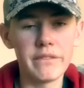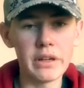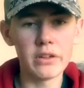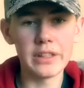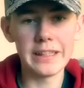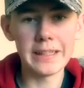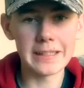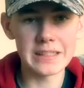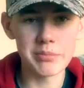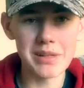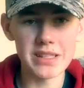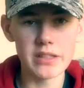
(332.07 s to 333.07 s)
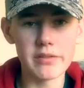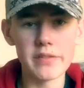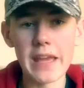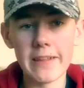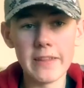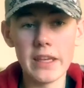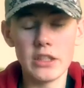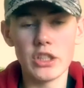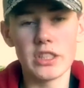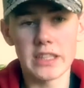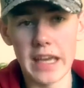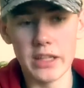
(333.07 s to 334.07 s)
fairly inexpensive, and they
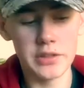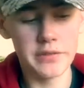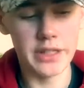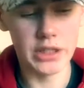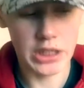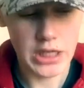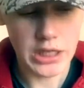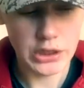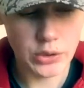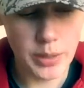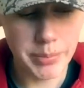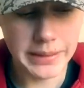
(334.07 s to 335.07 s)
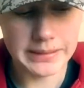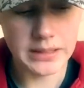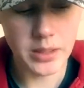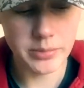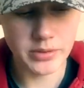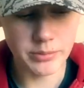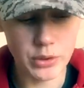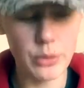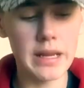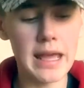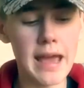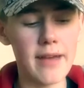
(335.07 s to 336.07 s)
just catch fish. So I picked up some two
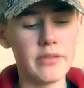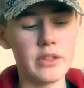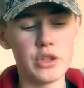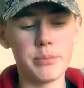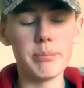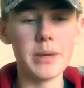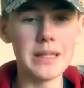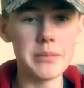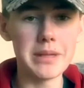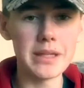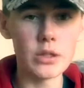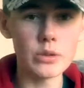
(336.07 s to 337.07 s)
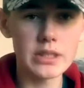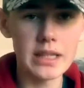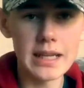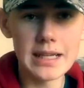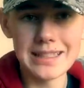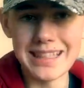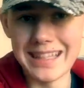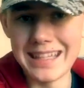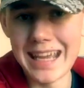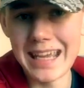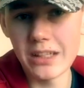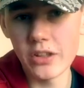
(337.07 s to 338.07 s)
and a half inch money minnows
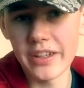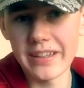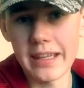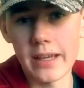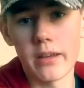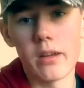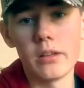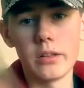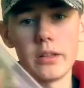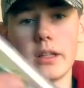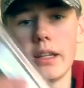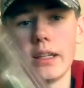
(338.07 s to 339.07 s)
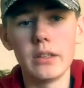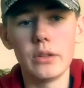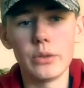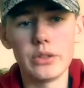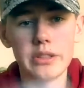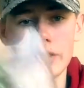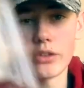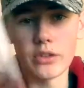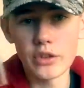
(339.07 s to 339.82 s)
today. Look at that color. Those things are